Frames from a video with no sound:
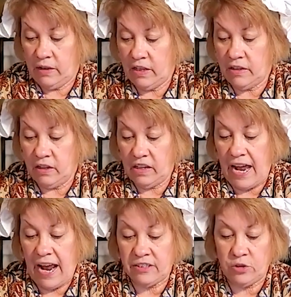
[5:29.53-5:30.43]
Then the
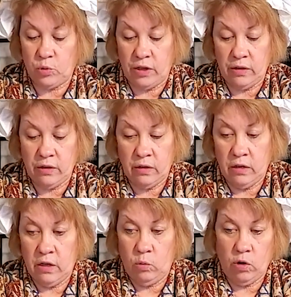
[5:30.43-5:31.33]
last one,
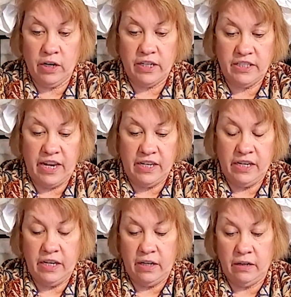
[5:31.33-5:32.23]
we're going to take
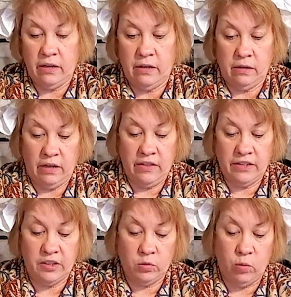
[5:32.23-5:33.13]
it, and
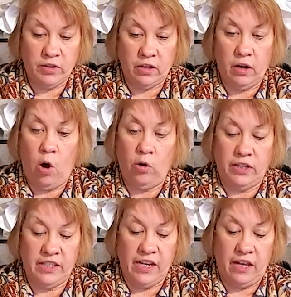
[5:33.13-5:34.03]
this is what's going to hold
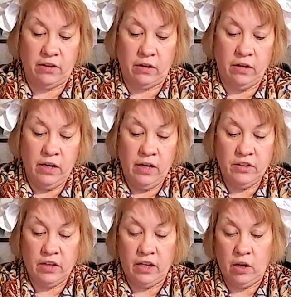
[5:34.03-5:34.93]
it together.
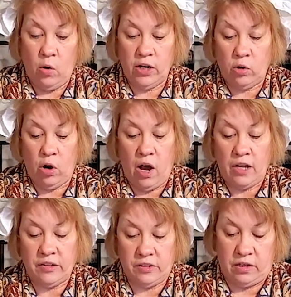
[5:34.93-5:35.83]
It's going to go
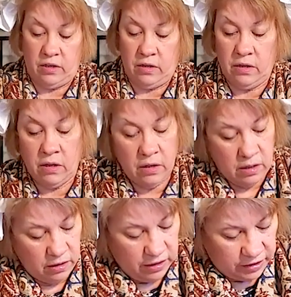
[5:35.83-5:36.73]
across
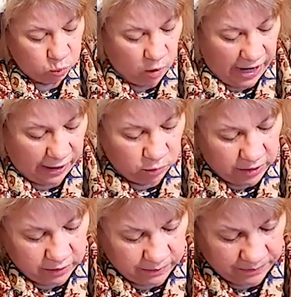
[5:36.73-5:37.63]
this white
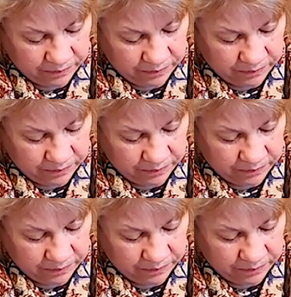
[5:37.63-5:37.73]
one.